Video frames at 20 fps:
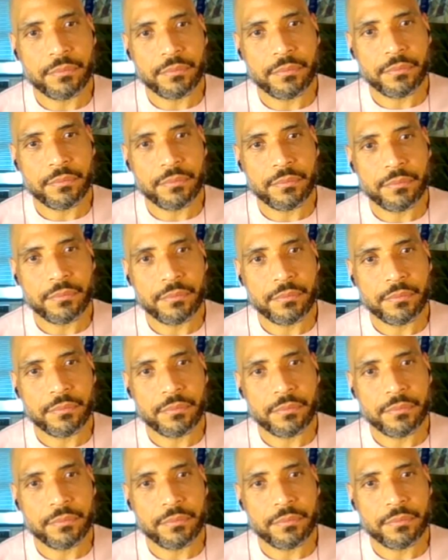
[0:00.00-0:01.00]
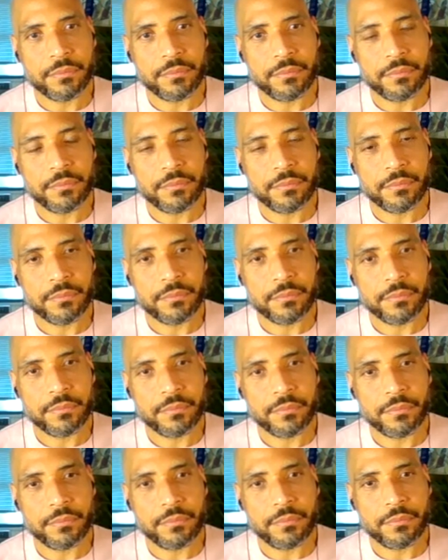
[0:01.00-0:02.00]

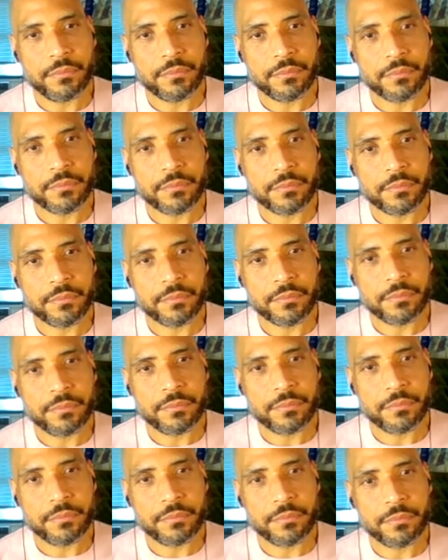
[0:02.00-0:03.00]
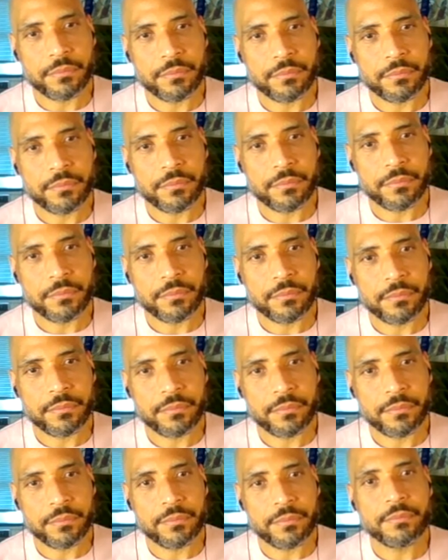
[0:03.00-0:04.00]

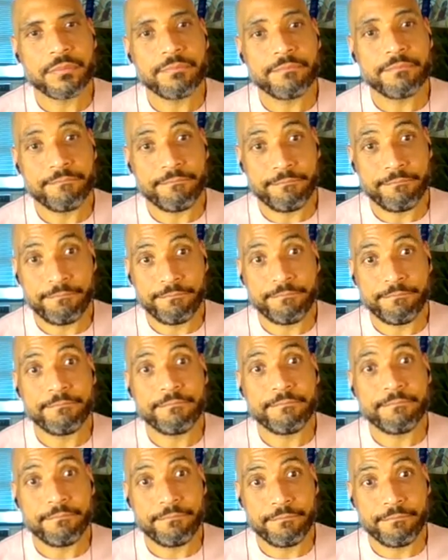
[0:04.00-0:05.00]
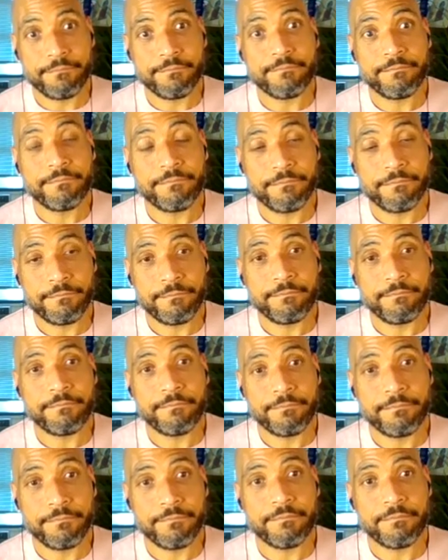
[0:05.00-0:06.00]

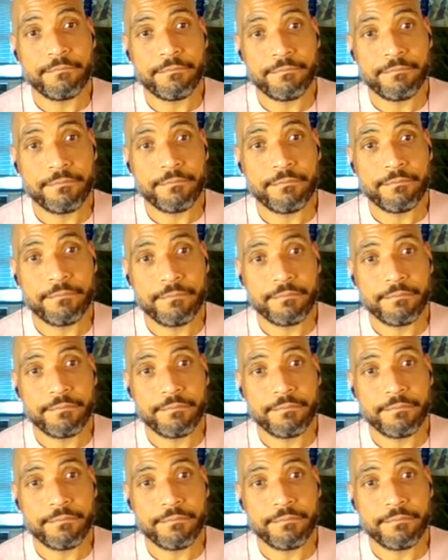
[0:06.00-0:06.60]
(not speaking)